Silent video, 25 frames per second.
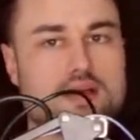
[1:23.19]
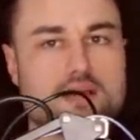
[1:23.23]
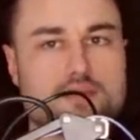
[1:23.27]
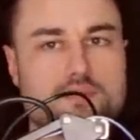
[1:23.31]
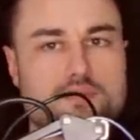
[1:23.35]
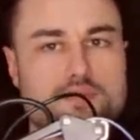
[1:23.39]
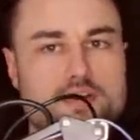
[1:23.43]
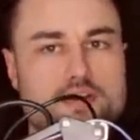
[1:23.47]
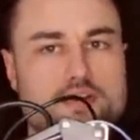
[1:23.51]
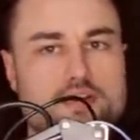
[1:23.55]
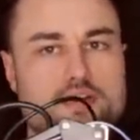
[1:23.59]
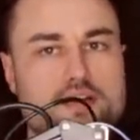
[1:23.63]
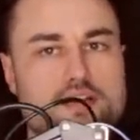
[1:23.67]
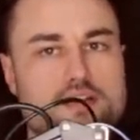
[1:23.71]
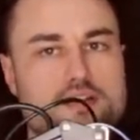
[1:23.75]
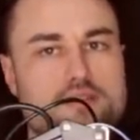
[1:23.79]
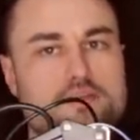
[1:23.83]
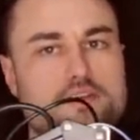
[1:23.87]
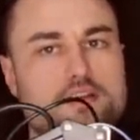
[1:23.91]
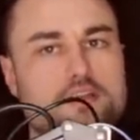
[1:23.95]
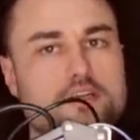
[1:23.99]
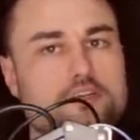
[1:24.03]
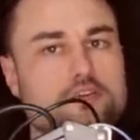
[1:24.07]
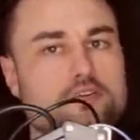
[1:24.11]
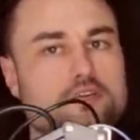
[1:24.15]
company or
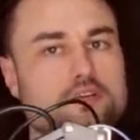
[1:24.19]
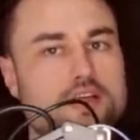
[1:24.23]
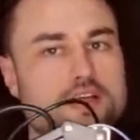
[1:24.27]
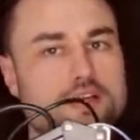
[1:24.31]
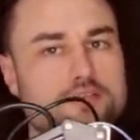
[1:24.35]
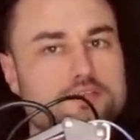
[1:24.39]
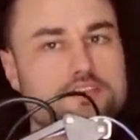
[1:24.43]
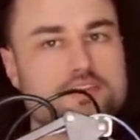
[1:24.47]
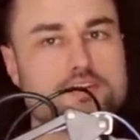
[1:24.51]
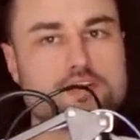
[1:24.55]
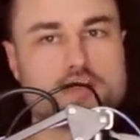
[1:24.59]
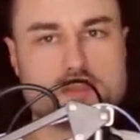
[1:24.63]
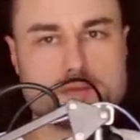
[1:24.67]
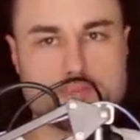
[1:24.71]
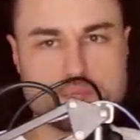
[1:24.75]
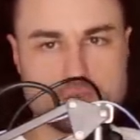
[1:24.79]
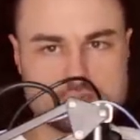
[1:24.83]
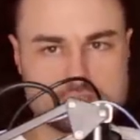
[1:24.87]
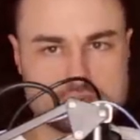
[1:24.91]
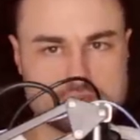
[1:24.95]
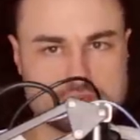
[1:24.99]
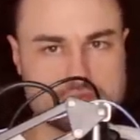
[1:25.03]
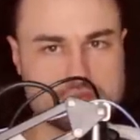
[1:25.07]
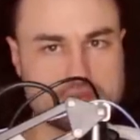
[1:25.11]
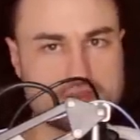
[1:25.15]
individual gives you a
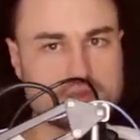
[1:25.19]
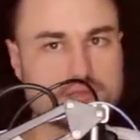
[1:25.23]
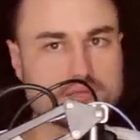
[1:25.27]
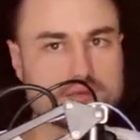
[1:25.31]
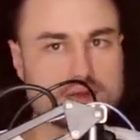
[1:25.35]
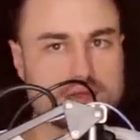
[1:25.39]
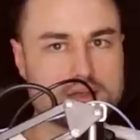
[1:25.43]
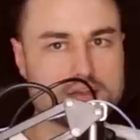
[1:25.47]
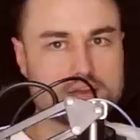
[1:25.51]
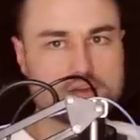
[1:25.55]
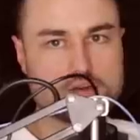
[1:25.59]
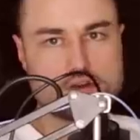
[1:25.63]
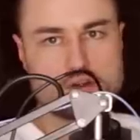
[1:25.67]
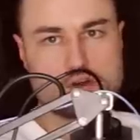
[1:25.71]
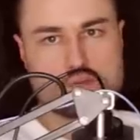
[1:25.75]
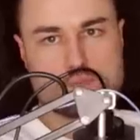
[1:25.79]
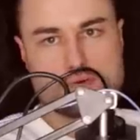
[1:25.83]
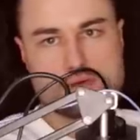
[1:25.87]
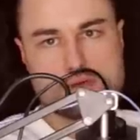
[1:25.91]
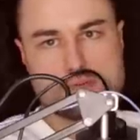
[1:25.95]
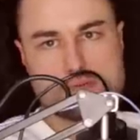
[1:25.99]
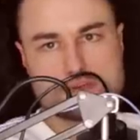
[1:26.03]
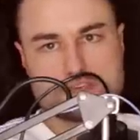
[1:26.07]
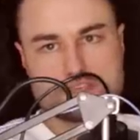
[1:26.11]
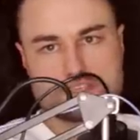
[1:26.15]
commission fee, right? You're
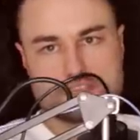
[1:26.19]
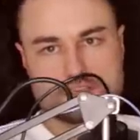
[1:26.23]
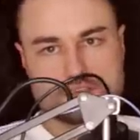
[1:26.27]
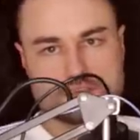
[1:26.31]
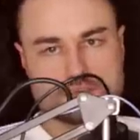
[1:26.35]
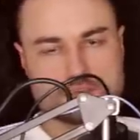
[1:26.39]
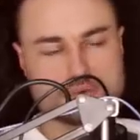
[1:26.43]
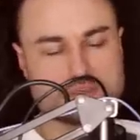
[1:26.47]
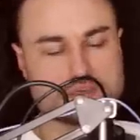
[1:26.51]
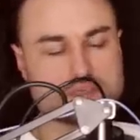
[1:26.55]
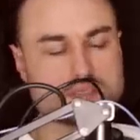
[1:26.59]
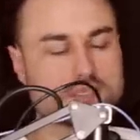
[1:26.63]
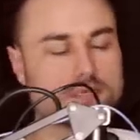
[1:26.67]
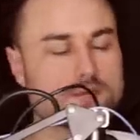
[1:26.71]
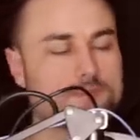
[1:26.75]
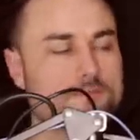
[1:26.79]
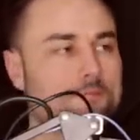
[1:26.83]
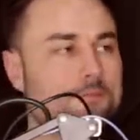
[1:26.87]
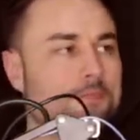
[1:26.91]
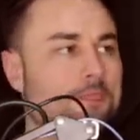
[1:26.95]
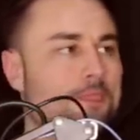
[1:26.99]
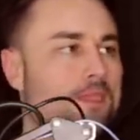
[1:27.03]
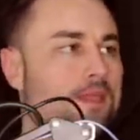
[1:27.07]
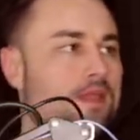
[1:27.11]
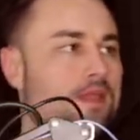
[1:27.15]
pretty much a salesperson.